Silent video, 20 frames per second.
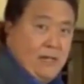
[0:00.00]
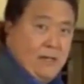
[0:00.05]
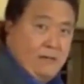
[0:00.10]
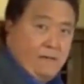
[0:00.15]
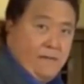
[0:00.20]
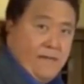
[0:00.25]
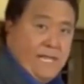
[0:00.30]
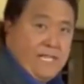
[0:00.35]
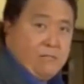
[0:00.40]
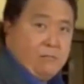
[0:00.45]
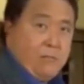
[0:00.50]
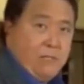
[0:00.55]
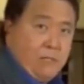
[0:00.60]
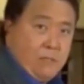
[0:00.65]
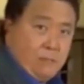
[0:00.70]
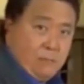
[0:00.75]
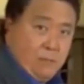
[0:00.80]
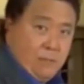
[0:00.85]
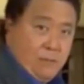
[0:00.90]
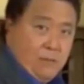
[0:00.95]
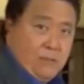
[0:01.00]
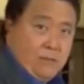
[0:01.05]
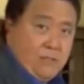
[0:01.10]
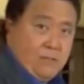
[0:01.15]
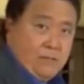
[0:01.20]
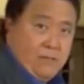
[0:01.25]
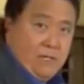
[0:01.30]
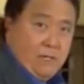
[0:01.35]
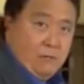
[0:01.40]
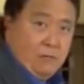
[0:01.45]
And that's one of the
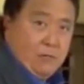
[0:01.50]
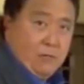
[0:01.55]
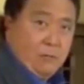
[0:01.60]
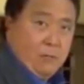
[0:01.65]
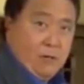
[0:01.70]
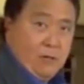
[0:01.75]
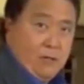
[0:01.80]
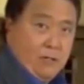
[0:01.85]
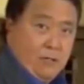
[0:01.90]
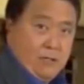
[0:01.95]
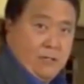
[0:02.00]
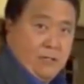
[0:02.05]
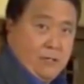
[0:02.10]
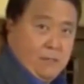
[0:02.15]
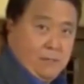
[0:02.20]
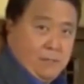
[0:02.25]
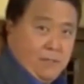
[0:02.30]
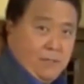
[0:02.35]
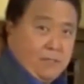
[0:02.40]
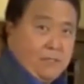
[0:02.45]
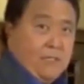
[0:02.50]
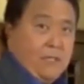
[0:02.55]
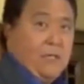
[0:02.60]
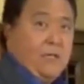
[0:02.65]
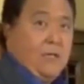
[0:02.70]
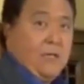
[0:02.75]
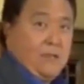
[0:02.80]
beauties of network marketing companies.